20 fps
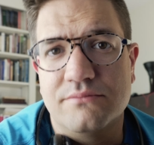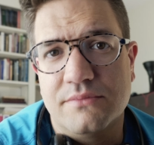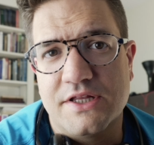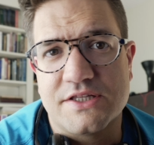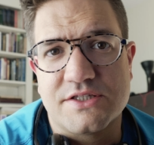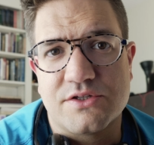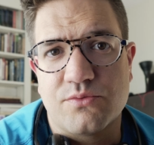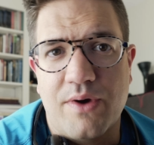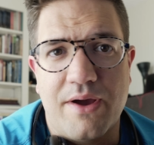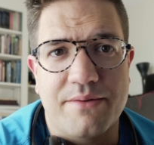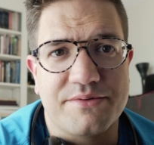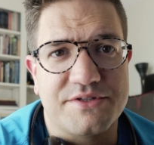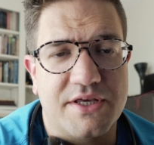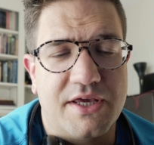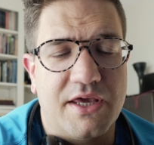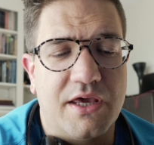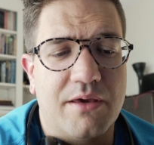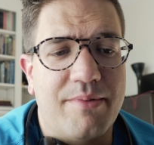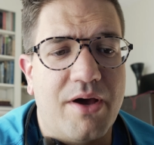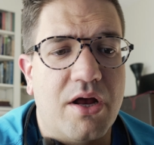That's the way I was
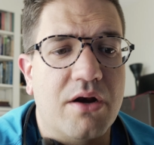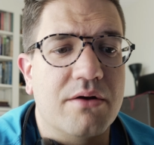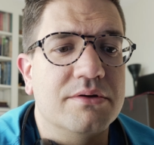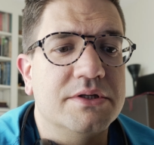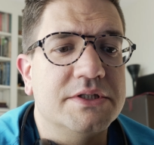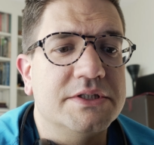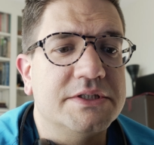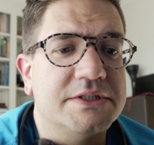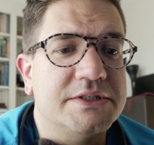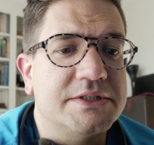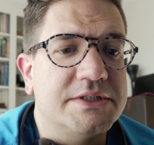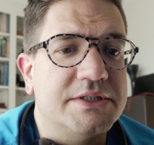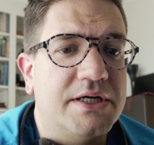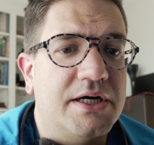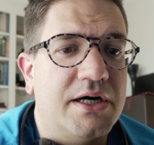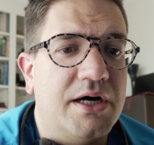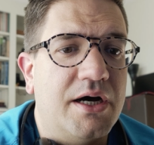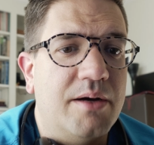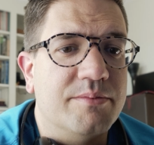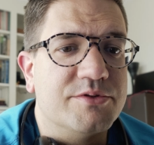thinking about it.
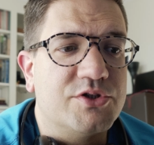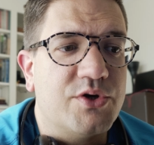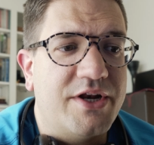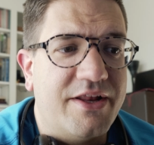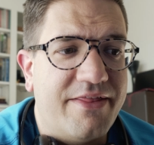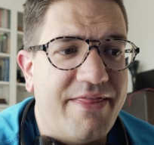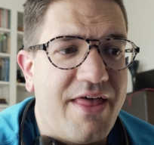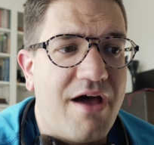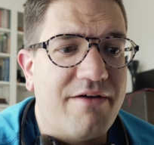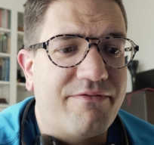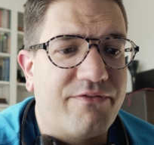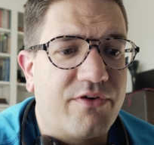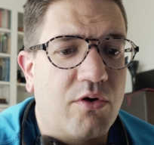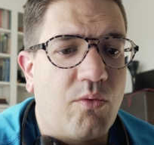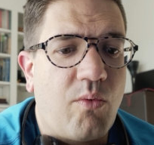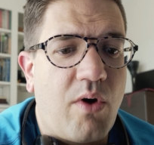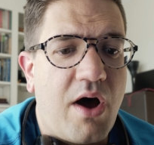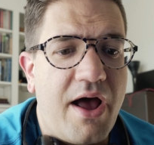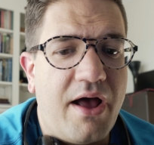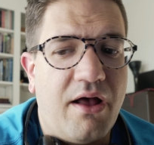So I did that for a
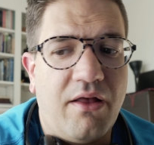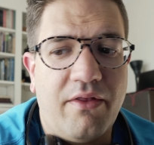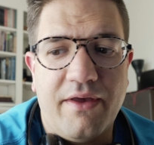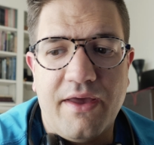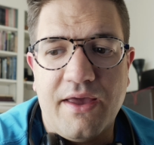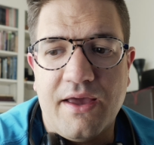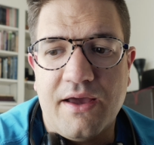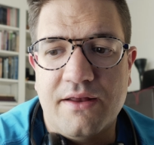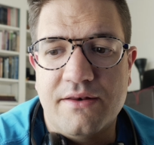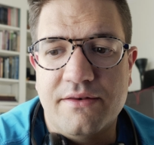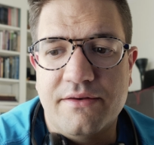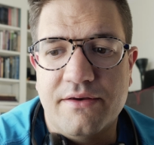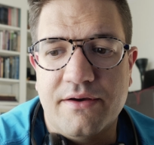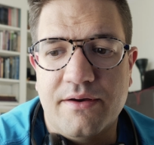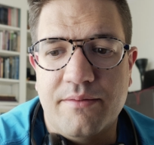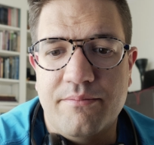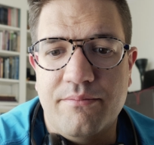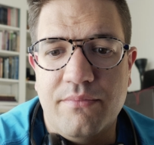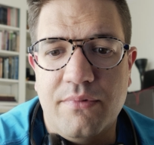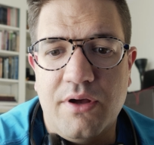while, and
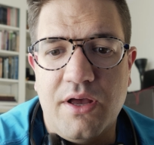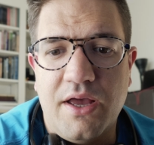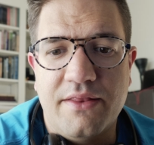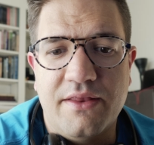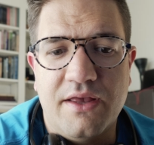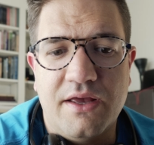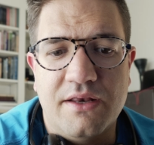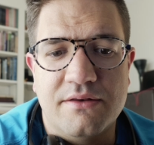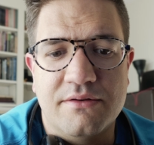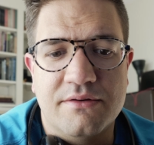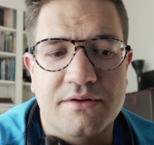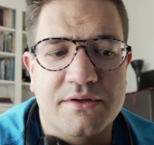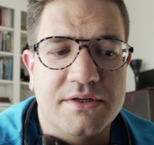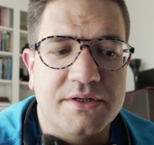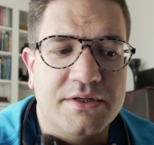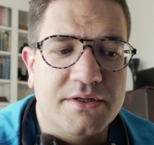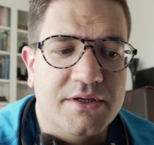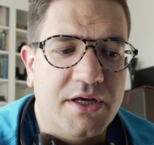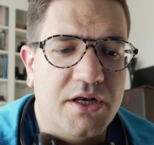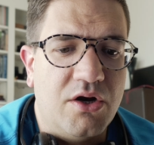then
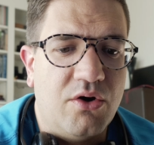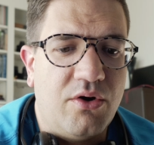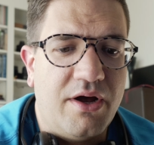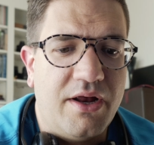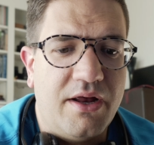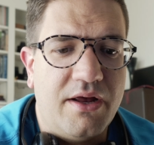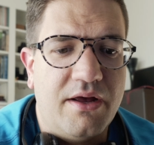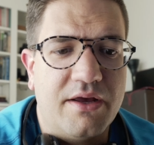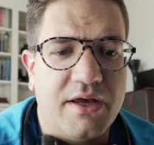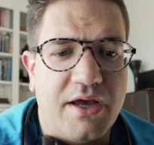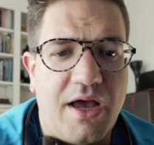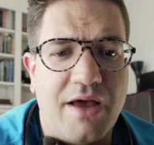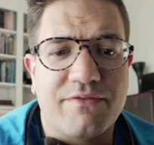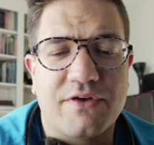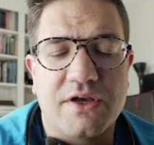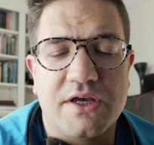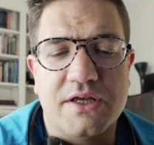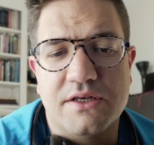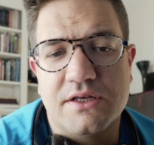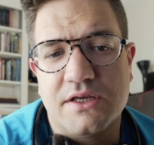I've
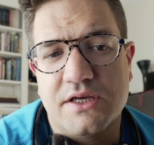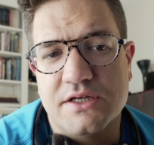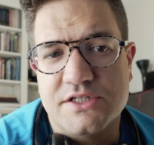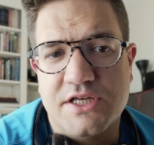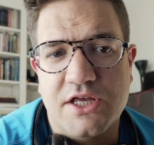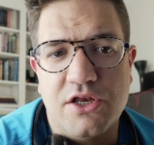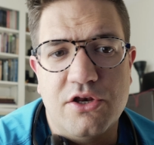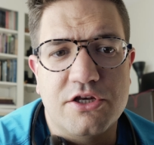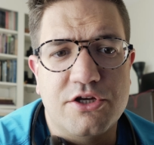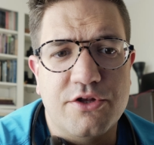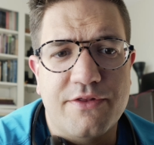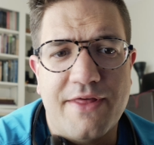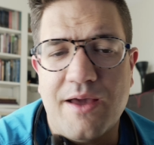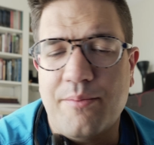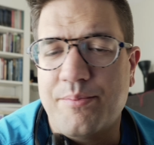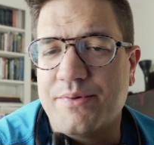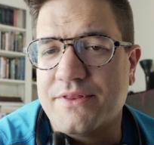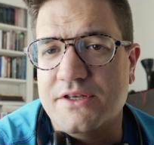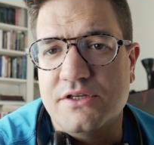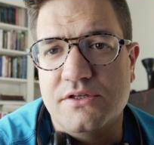continued to do
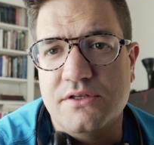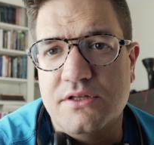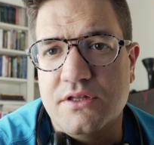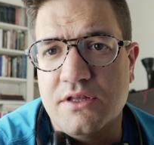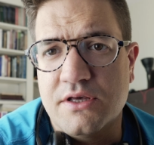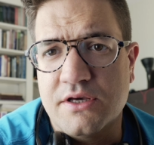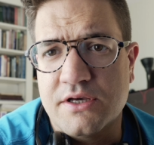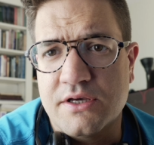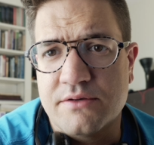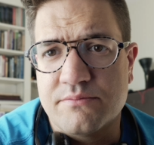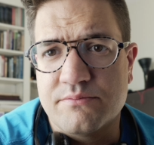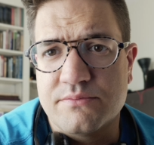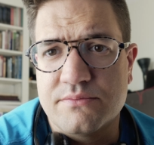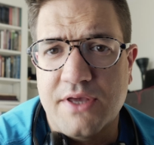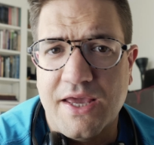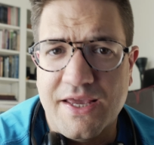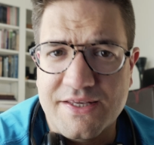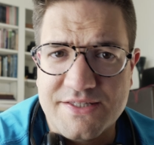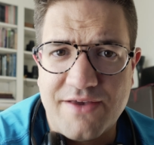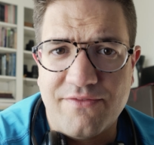that. But the
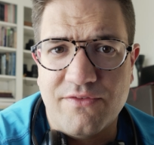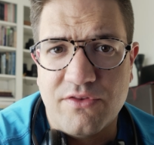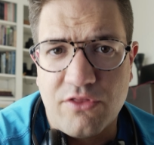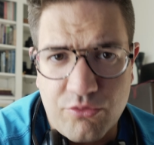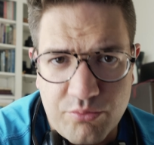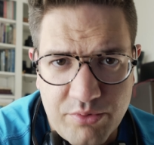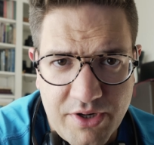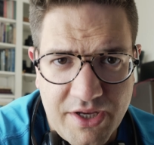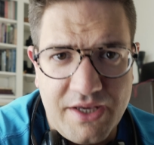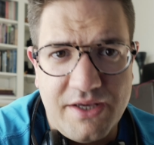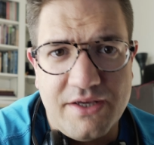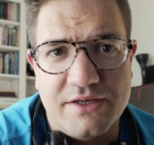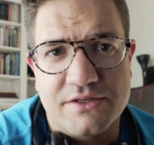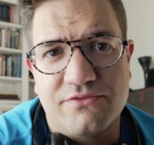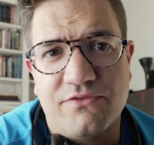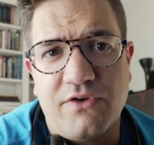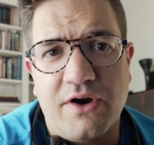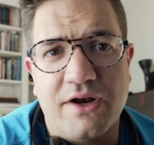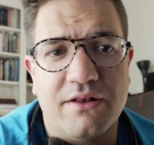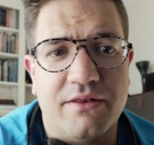a7 III is
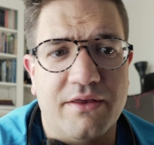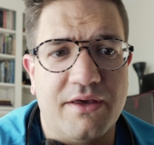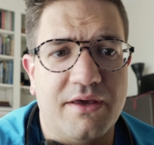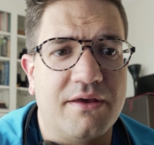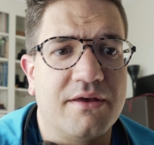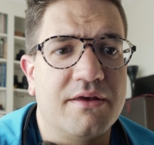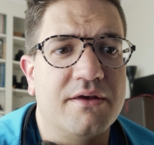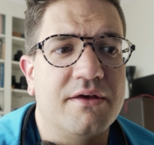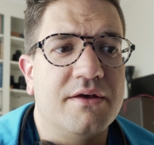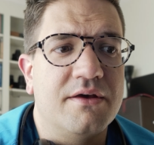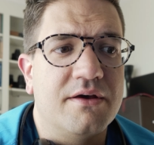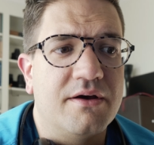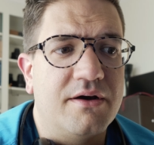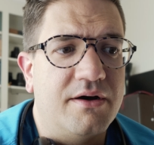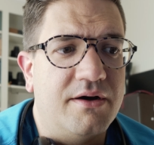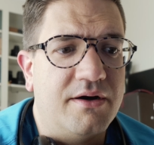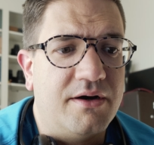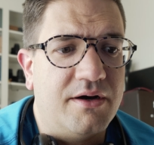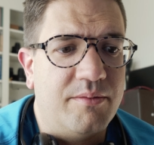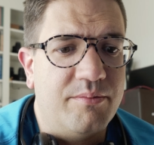finally
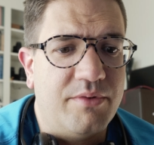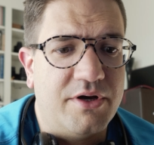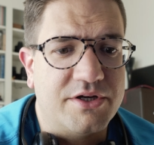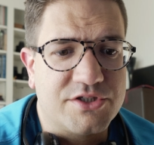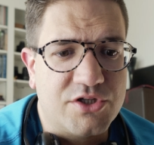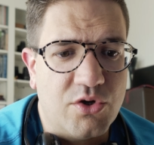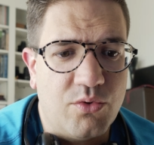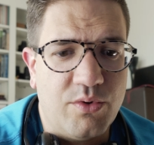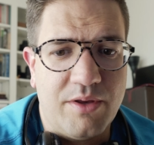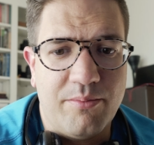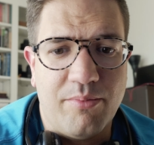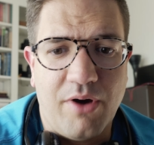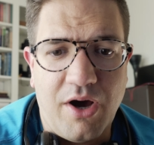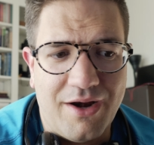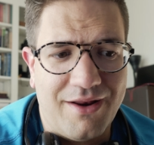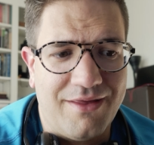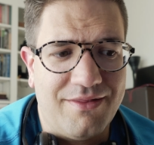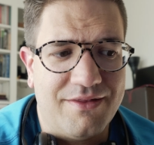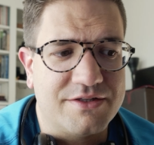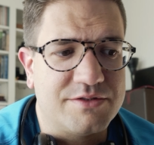a Sony
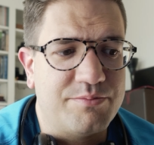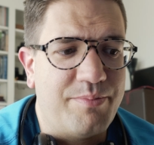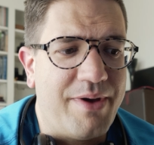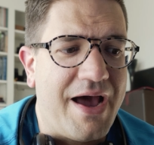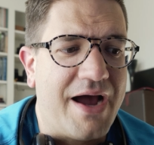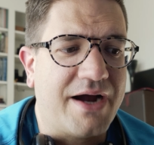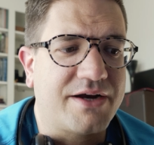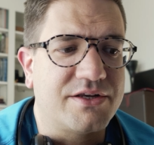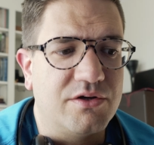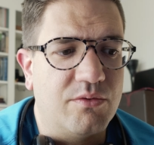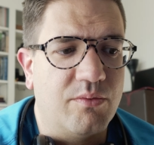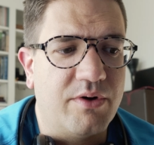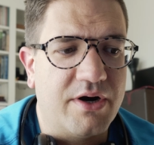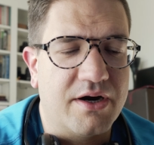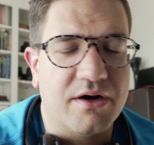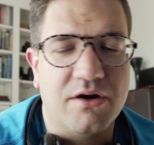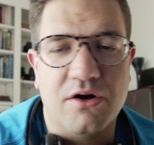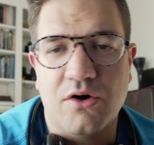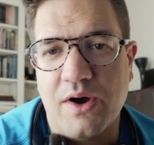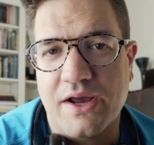body that's back to
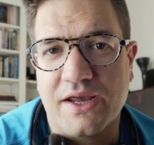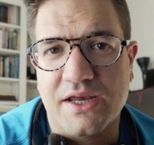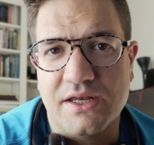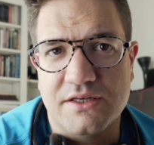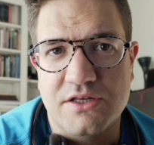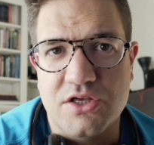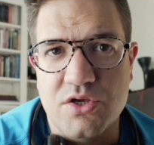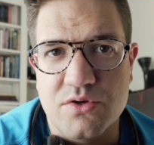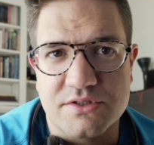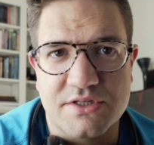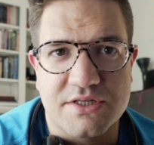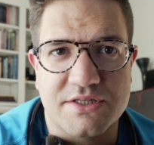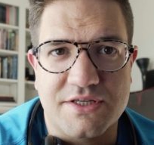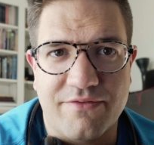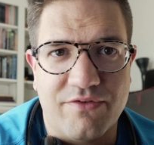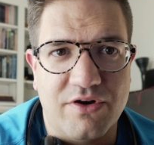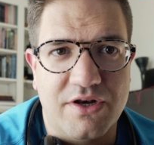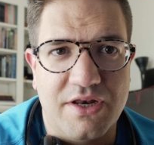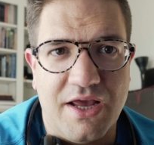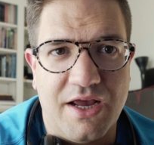where, I could use this
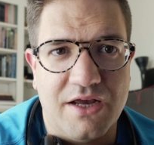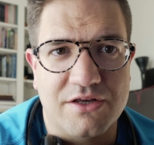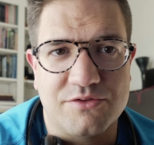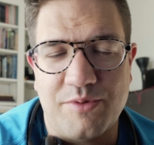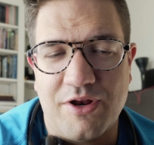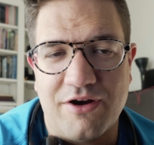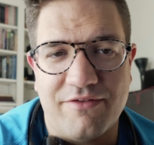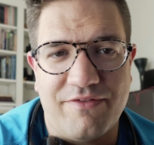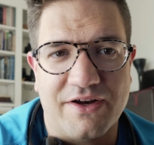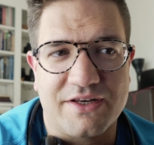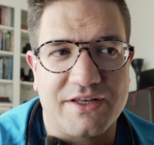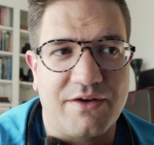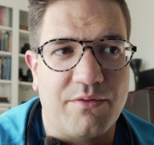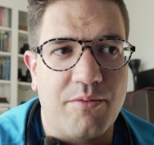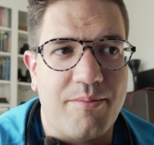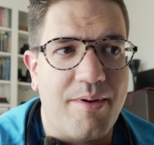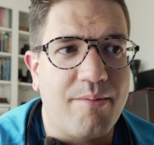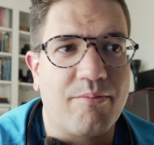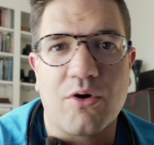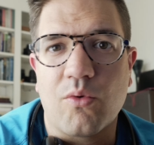every day. As a matter of fact, I
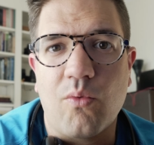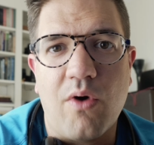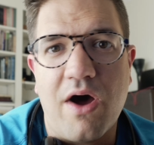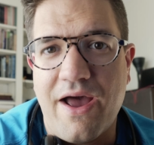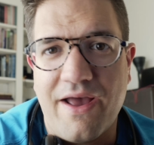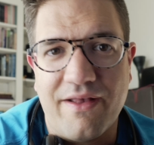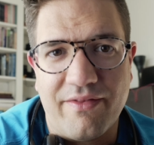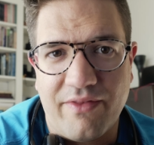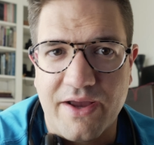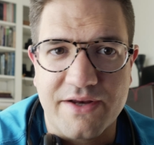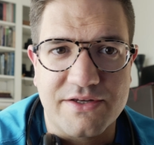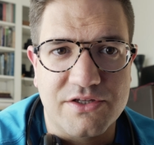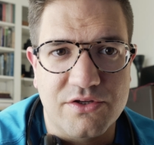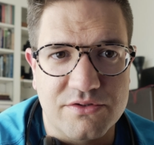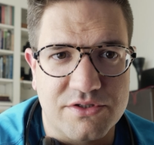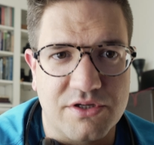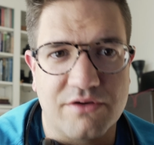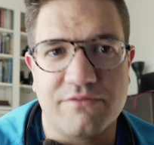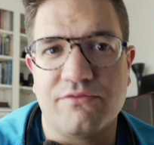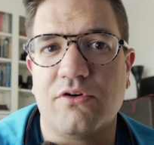remember why I liked
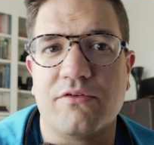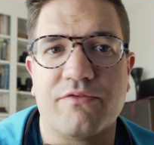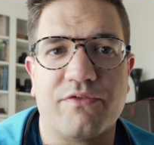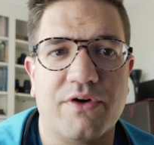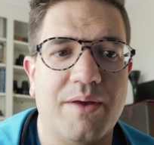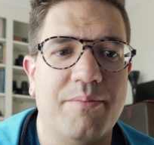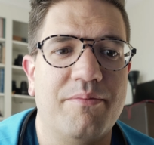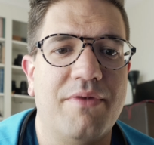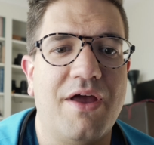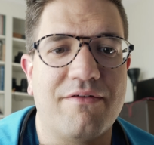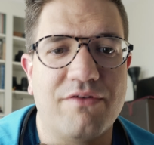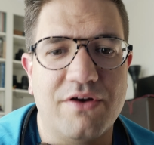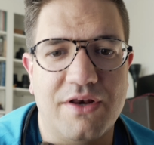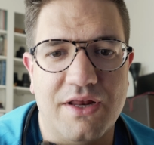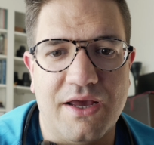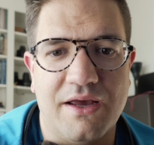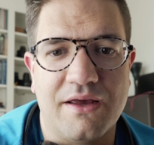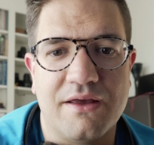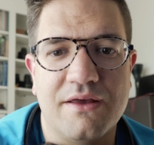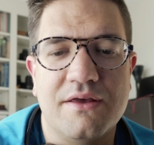using full frame every
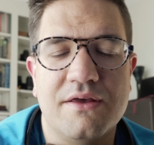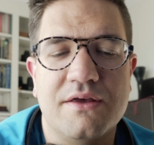day.